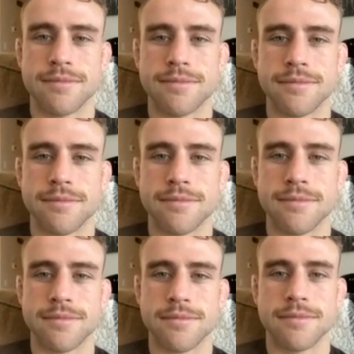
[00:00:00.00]

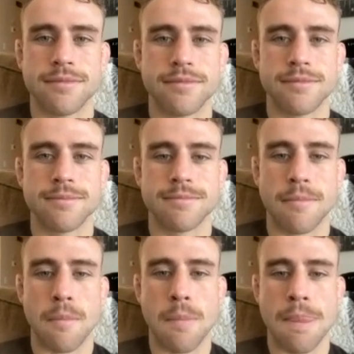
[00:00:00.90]

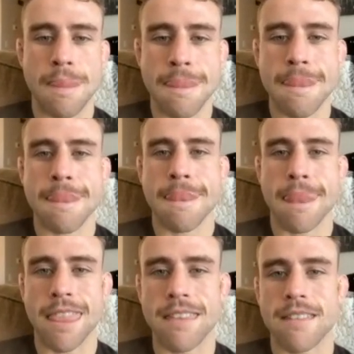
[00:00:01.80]

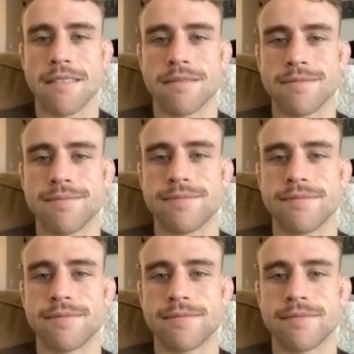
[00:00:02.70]

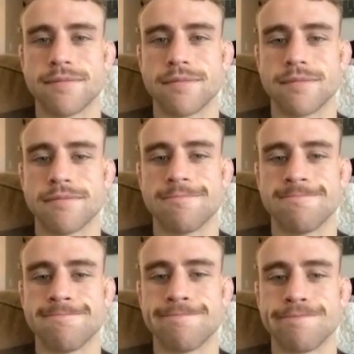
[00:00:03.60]

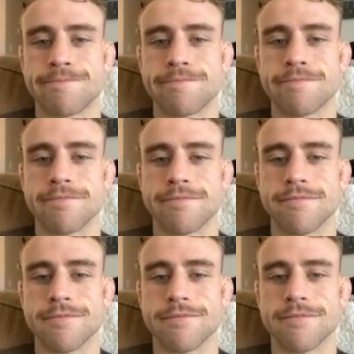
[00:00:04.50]

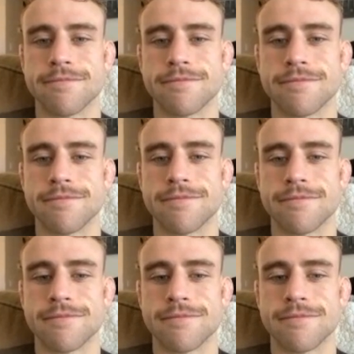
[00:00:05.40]
No words are spoken by the person on screen.